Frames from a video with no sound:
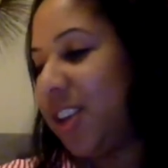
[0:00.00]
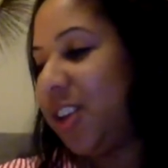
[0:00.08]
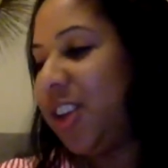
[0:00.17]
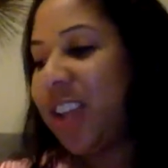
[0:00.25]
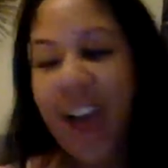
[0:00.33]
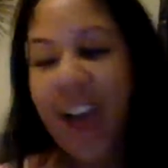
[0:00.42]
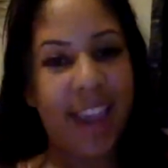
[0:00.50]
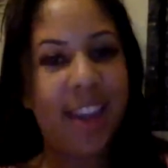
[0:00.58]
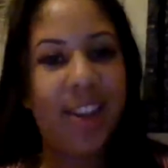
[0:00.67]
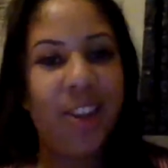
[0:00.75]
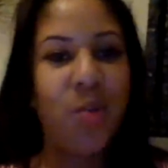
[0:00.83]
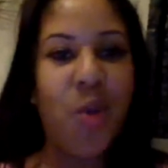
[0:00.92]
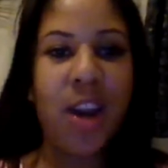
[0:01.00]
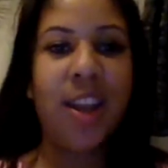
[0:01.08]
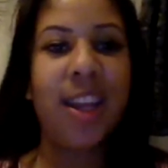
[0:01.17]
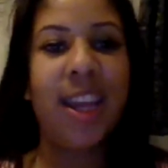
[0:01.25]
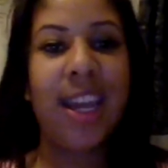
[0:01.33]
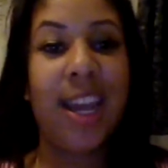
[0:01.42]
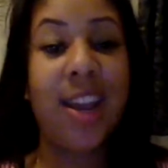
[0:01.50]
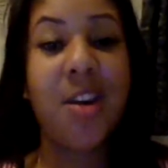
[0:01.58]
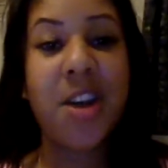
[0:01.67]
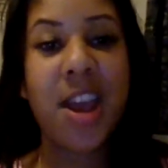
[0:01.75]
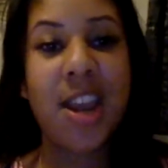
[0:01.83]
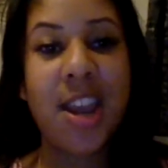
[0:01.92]
You're lying. You wanted to get in
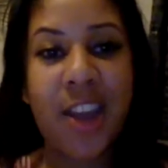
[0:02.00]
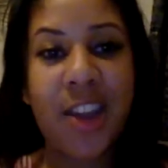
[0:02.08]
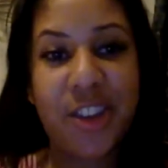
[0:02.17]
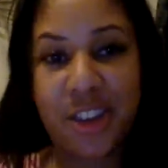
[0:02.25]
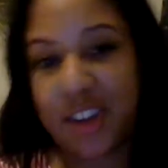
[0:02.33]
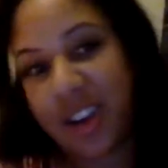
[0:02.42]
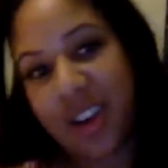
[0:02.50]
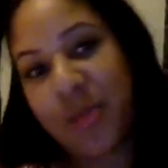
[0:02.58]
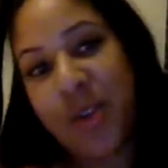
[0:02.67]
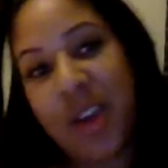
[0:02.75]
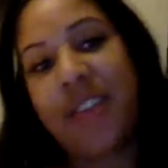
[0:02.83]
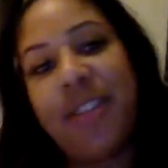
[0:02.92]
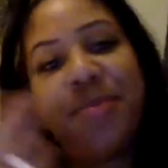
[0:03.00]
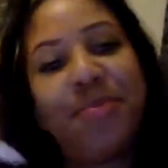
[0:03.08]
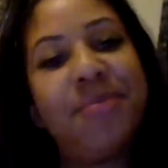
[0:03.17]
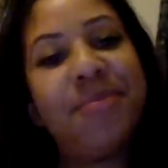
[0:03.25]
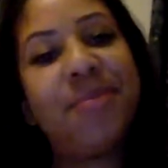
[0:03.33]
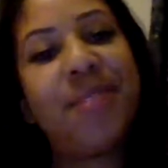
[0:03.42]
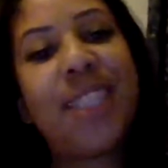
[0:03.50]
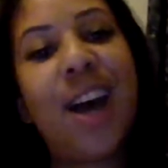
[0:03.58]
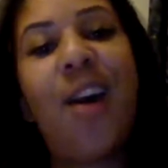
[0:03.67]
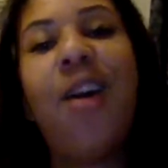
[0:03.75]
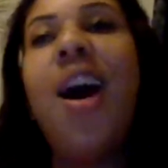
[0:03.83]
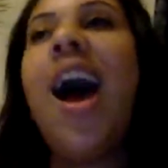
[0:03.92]
on it. Now you're shook. Whatever.
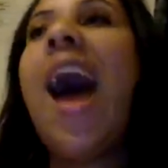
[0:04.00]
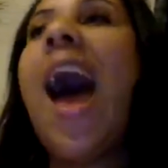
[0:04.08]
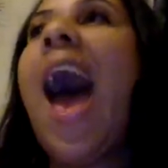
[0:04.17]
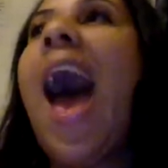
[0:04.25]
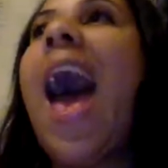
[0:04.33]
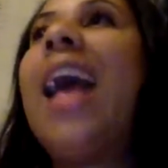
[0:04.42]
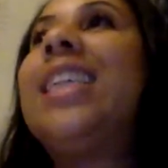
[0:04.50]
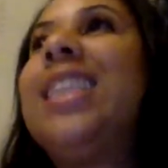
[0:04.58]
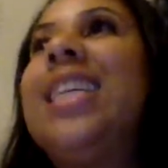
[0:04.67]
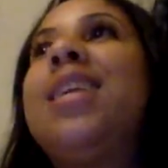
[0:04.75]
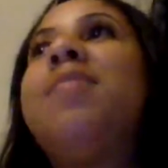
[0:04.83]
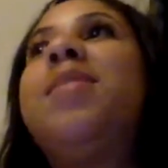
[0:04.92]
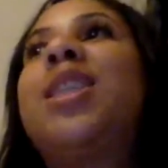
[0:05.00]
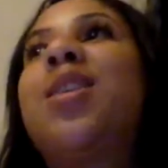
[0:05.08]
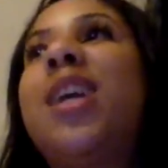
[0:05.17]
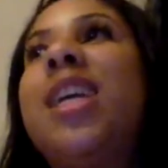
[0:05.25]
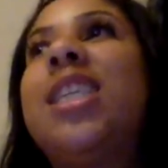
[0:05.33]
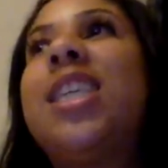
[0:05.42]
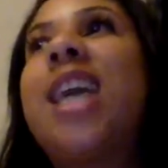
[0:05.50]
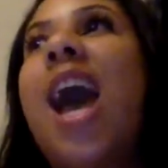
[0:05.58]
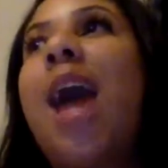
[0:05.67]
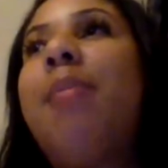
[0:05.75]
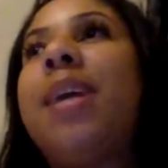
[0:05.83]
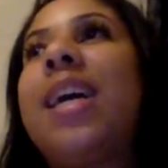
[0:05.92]
So I send them a screenshot
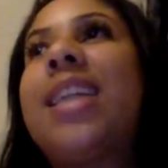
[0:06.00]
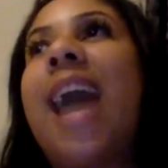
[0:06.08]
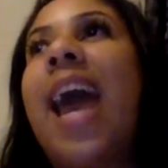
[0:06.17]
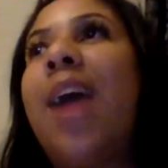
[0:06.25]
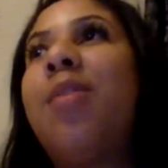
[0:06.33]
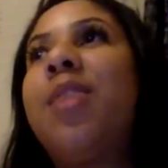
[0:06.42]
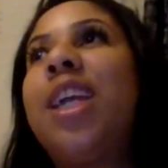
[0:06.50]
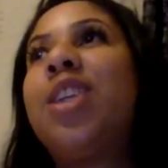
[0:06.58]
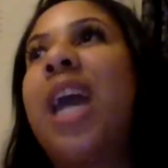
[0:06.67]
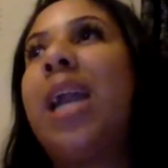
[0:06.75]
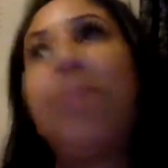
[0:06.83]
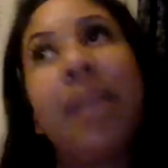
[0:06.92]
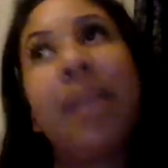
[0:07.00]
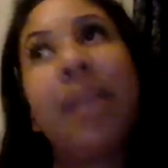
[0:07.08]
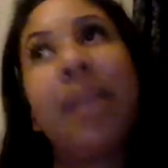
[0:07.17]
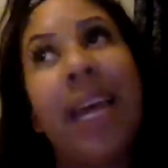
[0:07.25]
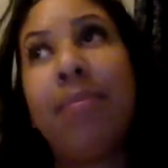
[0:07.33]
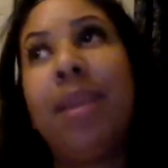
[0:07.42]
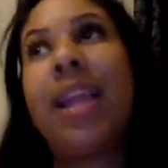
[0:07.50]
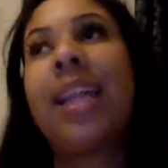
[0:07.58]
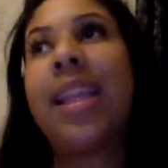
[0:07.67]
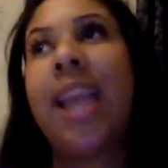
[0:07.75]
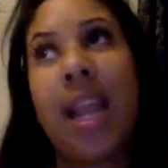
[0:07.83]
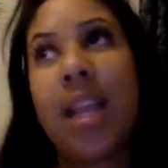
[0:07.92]
because I hate when they try to play me
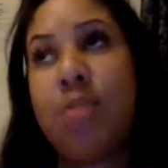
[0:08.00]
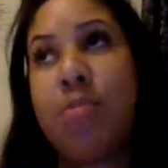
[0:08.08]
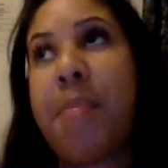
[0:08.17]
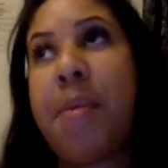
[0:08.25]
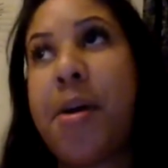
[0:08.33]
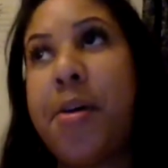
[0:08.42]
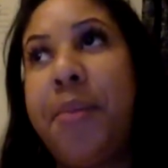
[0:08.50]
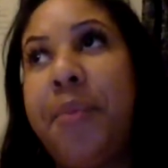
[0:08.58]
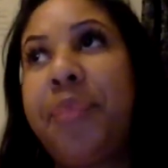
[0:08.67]
like they didn't do my poll.